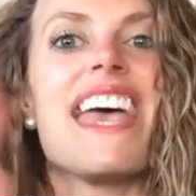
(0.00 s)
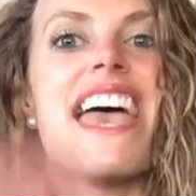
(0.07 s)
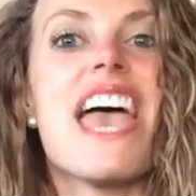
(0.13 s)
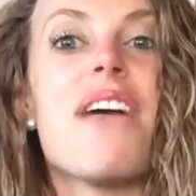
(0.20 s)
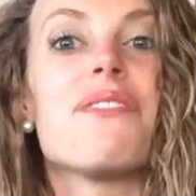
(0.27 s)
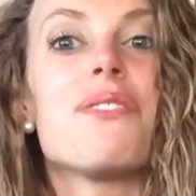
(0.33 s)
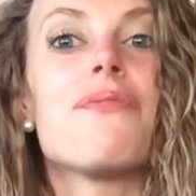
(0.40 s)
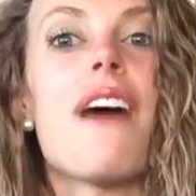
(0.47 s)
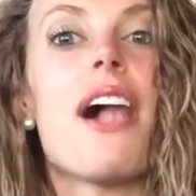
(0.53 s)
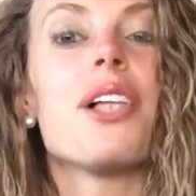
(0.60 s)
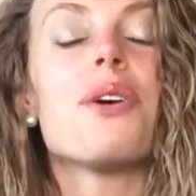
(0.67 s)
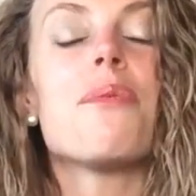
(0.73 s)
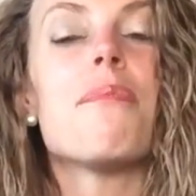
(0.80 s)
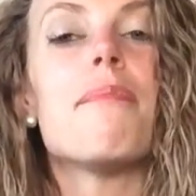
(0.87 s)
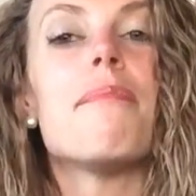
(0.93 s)
If you
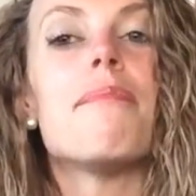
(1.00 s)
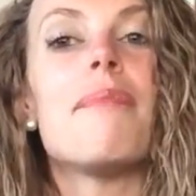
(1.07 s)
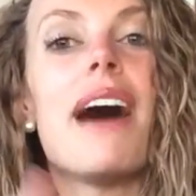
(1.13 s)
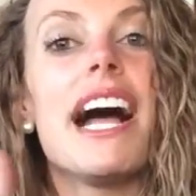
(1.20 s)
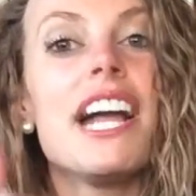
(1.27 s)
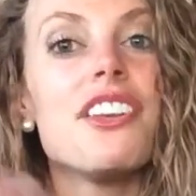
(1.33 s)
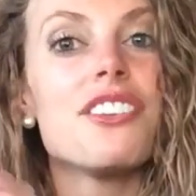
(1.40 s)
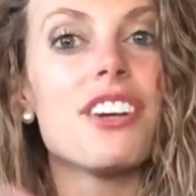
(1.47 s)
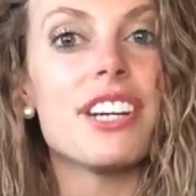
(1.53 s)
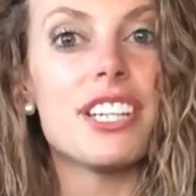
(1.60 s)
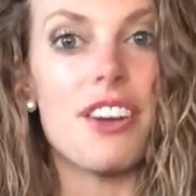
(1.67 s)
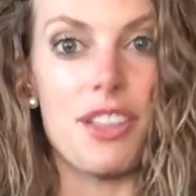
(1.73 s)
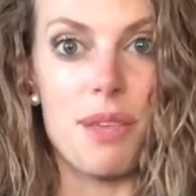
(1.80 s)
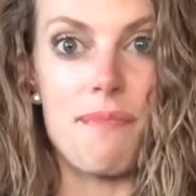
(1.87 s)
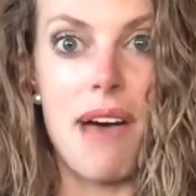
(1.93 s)
follow my journey
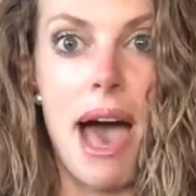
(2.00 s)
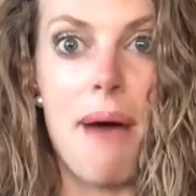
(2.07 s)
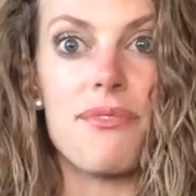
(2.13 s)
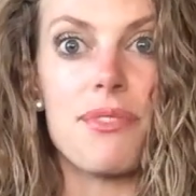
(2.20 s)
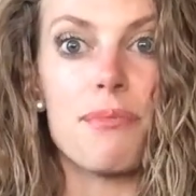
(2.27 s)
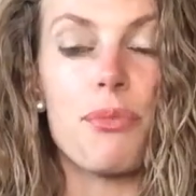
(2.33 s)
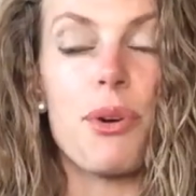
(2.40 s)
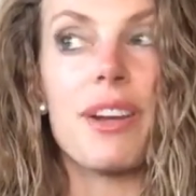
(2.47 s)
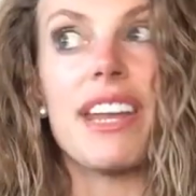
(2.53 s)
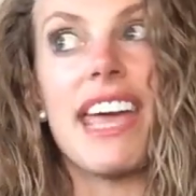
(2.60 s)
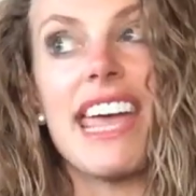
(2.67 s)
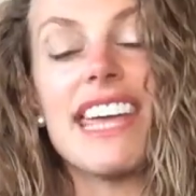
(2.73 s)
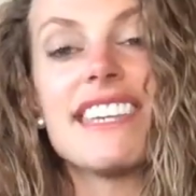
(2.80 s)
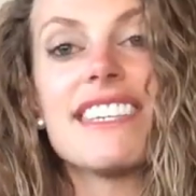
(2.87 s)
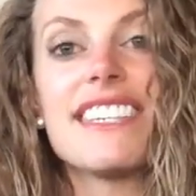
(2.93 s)
on the map from point
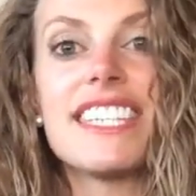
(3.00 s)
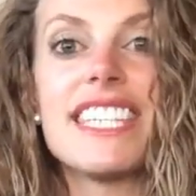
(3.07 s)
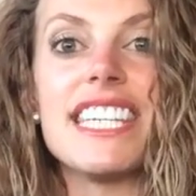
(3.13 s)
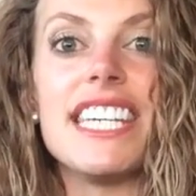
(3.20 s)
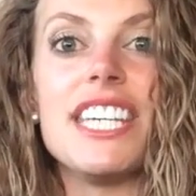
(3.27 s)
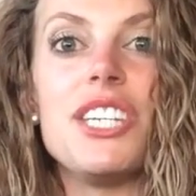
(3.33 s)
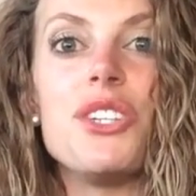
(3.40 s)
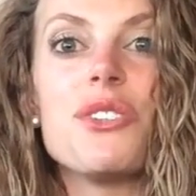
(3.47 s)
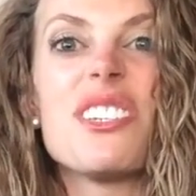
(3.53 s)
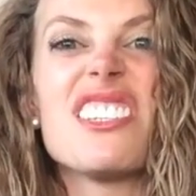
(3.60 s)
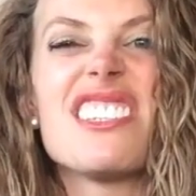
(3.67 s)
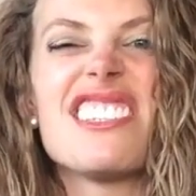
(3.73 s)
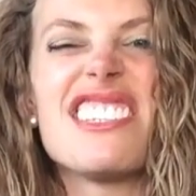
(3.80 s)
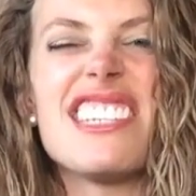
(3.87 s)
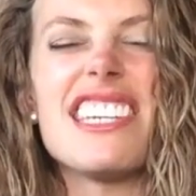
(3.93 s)
A to C, you can
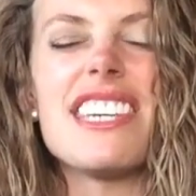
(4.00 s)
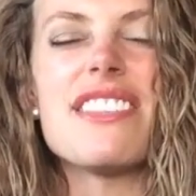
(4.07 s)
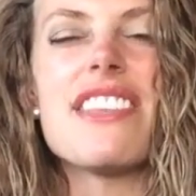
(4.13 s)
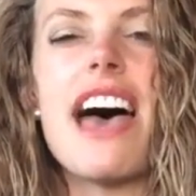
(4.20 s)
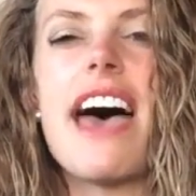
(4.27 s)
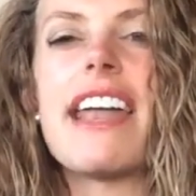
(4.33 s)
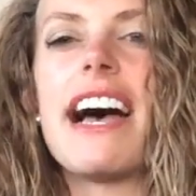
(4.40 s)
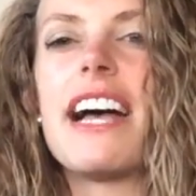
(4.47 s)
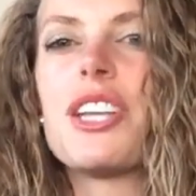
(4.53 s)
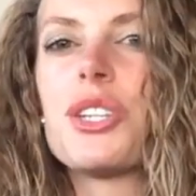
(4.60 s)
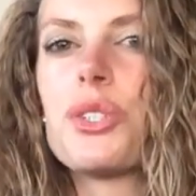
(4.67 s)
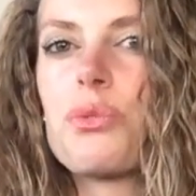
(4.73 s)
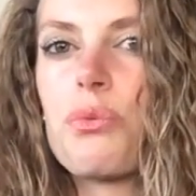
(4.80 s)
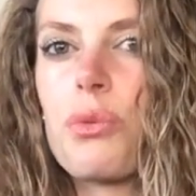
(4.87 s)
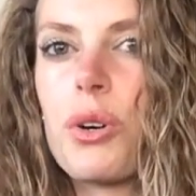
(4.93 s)
see that I
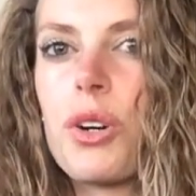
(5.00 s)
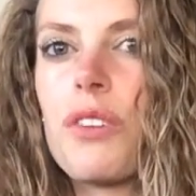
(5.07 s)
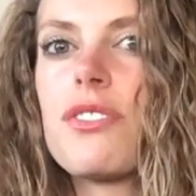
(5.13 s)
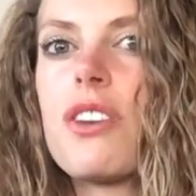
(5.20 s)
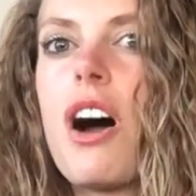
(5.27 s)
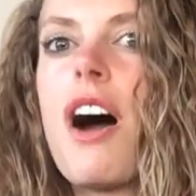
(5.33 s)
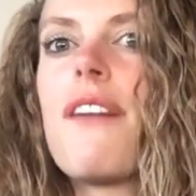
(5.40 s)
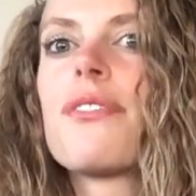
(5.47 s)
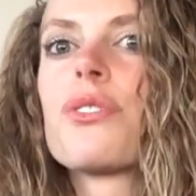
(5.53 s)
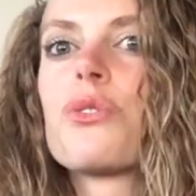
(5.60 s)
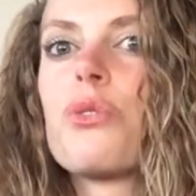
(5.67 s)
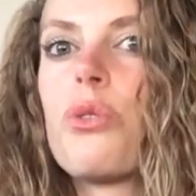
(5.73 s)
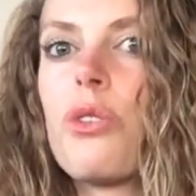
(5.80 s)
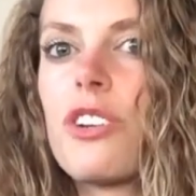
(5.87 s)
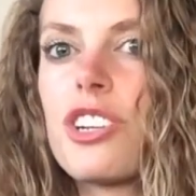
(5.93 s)
swerved off
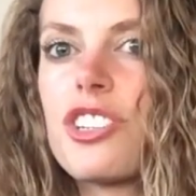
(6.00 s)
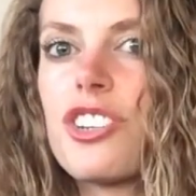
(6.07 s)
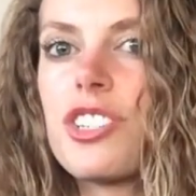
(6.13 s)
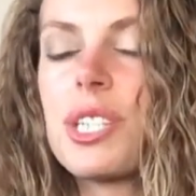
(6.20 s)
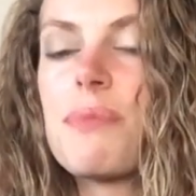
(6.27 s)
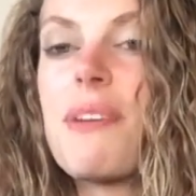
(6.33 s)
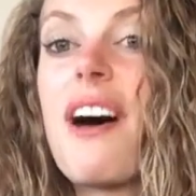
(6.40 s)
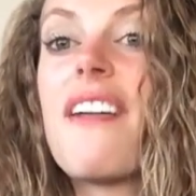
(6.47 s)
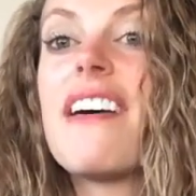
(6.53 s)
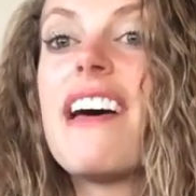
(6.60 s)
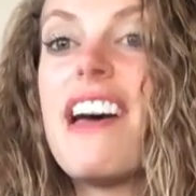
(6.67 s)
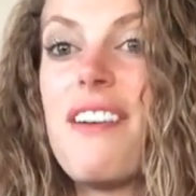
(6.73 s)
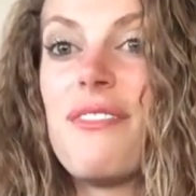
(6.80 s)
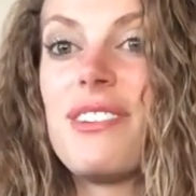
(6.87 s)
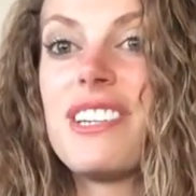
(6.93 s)
course just about
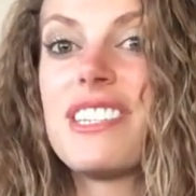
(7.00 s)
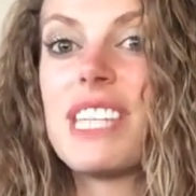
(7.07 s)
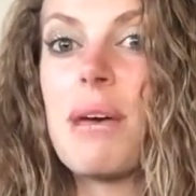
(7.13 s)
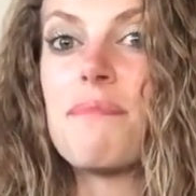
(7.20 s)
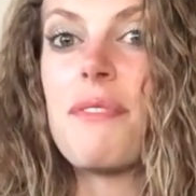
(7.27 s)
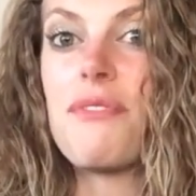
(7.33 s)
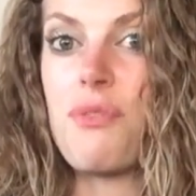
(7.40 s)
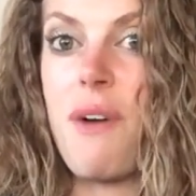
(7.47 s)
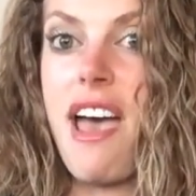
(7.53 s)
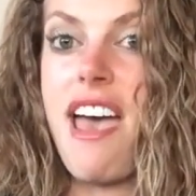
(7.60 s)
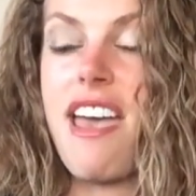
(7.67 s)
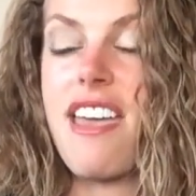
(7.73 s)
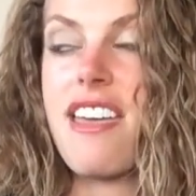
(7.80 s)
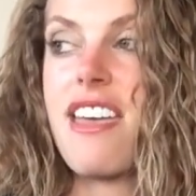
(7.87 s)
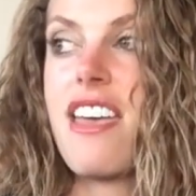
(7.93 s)
every step of the
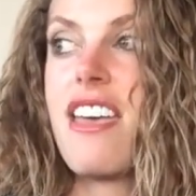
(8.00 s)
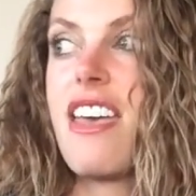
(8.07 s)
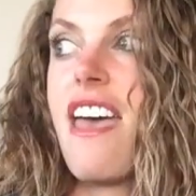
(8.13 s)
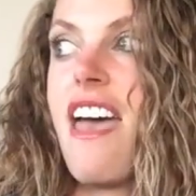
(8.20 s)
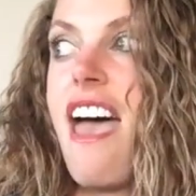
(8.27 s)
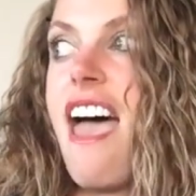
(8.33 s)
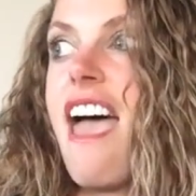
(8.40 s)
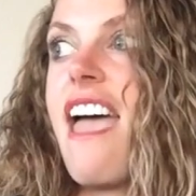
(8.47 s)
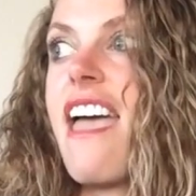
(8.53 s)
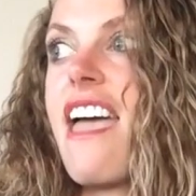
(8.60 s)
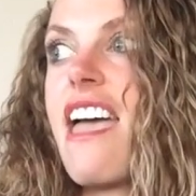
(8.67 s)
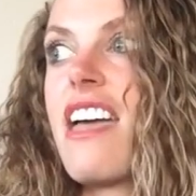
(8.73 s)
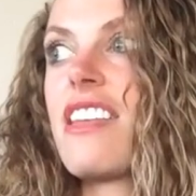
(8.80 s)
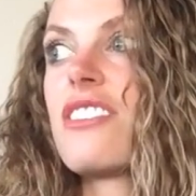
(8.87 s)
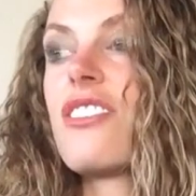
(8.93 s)
way.
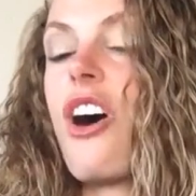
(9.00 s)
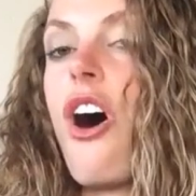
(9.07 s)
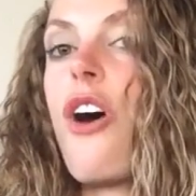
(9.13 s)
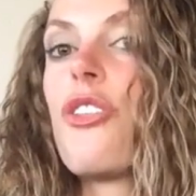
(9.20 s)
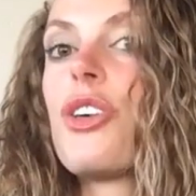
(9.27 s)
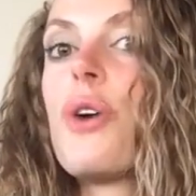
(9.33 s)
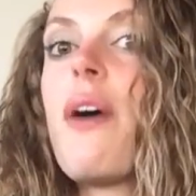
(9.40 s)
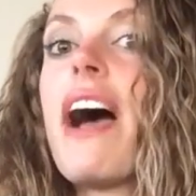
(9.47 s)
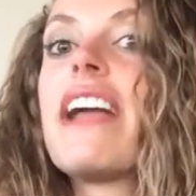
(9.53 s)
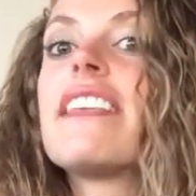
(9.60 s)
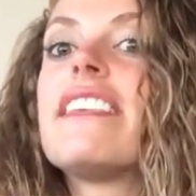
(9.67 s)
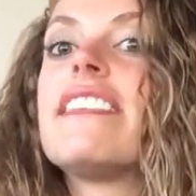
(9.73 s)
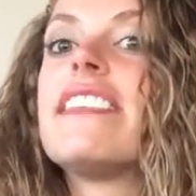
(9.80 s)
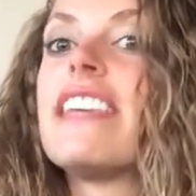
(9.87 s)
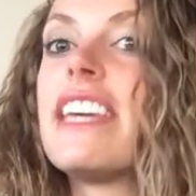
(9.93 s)
And although I
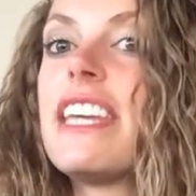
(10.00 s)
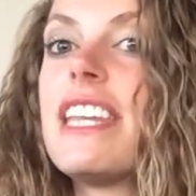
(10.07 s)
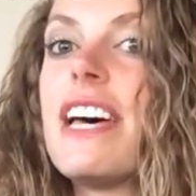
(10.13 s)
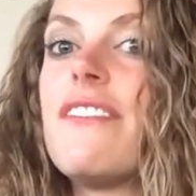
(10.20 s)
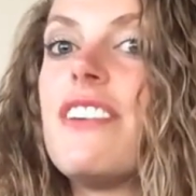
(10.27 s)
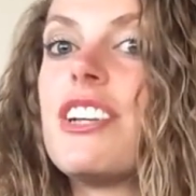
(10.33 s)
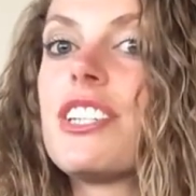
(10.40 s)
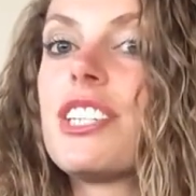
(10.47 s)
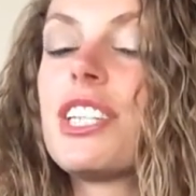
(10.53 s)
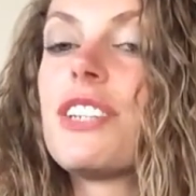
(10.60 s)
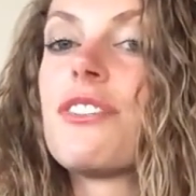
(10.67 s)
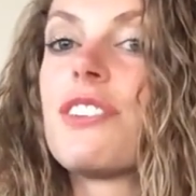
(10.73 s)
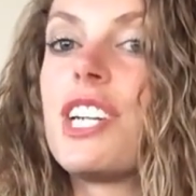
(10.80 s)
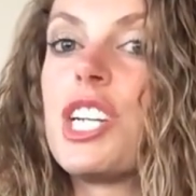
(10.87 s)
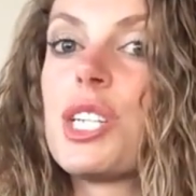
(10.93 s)
did eventually
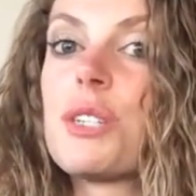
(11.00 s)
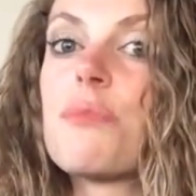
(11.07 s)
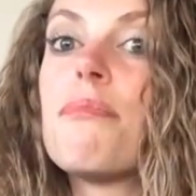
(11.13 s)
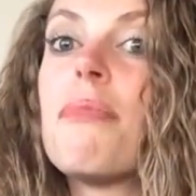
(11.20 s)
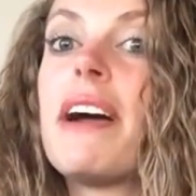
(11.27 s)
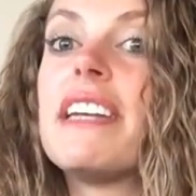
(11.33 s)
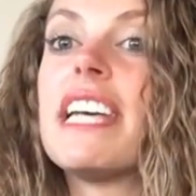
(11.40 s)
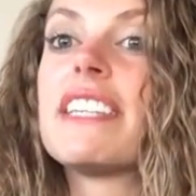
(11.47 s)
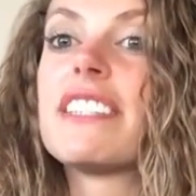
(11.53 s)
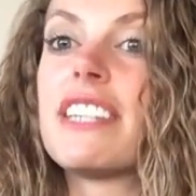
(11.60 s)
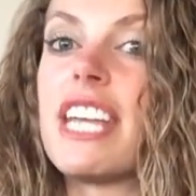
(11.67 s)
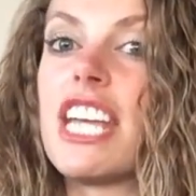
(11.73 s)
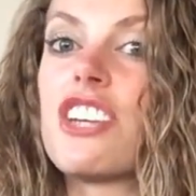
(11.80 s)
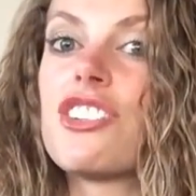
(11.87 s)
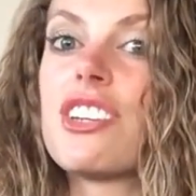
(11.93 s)
reach my
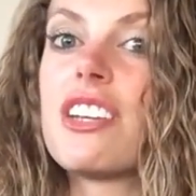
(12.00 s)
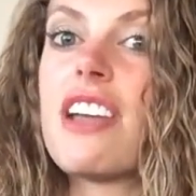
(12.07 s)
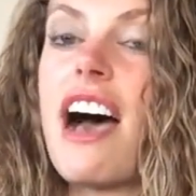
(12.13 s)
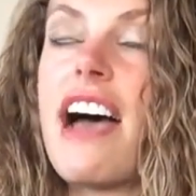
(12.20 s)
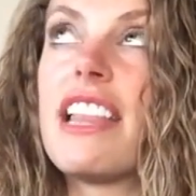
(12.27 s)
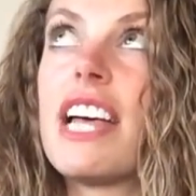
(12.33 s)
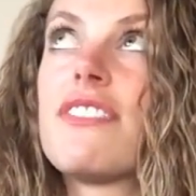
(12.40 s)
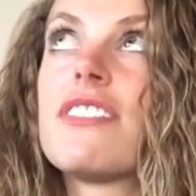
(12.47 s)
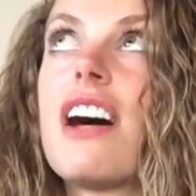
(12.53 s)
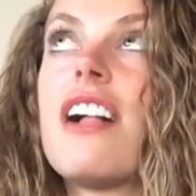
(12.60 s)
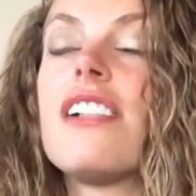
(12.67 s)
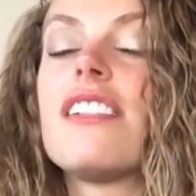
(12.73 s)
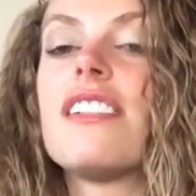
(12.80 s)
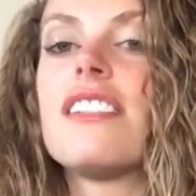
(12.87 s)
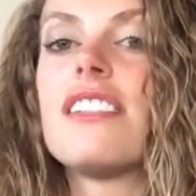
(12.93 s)
destination, I left a
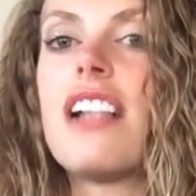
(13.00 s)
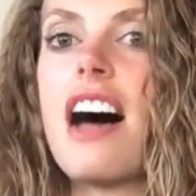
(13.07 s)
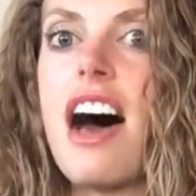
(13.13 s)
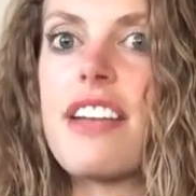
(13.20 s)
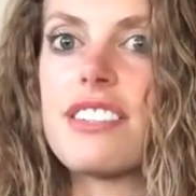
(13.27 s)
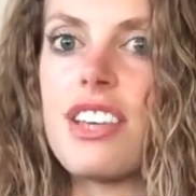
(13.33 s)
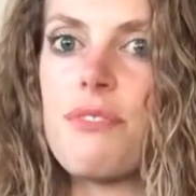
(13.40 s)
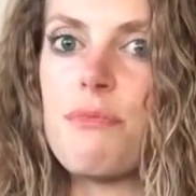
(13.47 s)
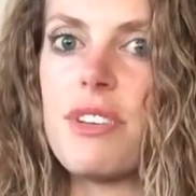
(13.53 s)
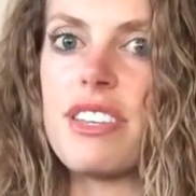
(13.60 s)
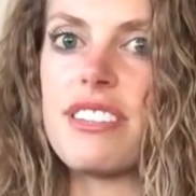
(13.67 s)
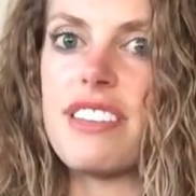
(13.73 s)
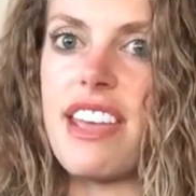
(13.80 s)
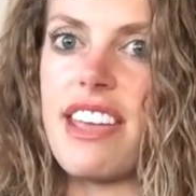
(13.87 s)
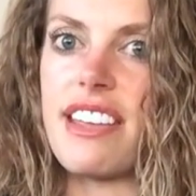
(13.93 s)
lot of
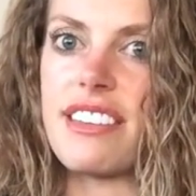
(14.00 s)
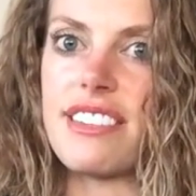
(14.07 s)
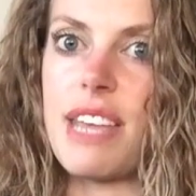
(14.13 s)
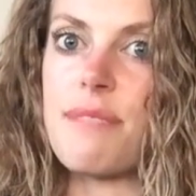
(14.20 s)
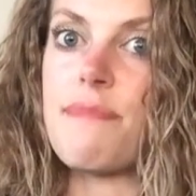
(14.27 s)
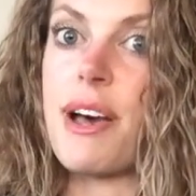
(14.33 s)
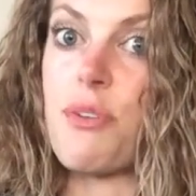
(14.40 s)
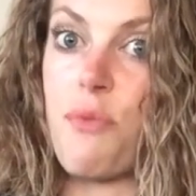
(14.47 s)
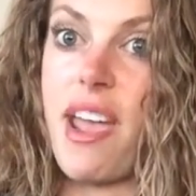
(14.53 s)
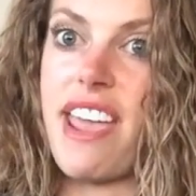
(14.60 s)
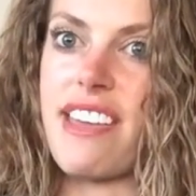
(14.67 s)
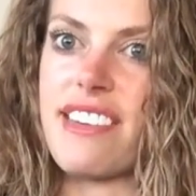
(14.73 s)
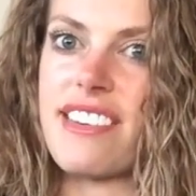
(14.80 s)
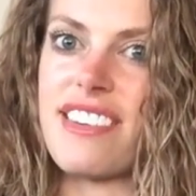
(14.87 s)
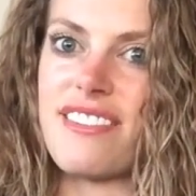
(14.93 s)
mistakes in my
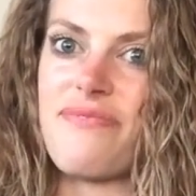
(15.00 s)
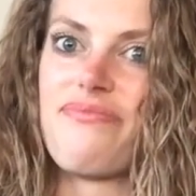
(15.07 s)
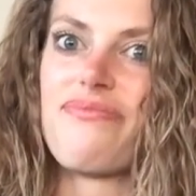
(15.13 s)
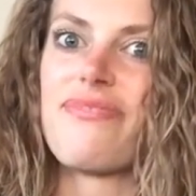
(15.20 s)
wake.